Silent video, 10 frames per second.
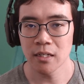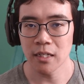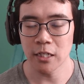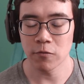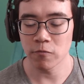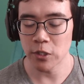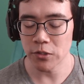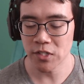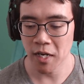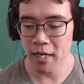in
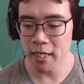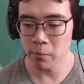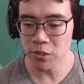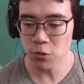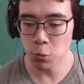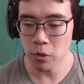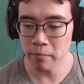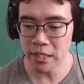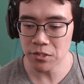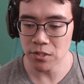real time just what
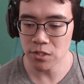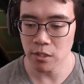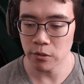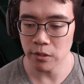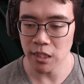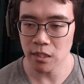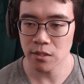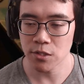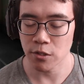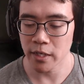makes it unique.
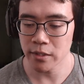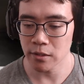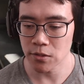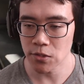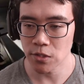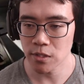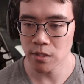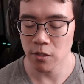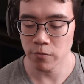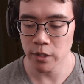So I think this
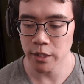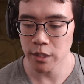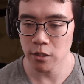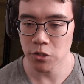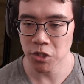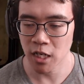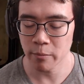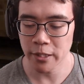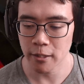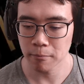is a really good
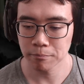job here.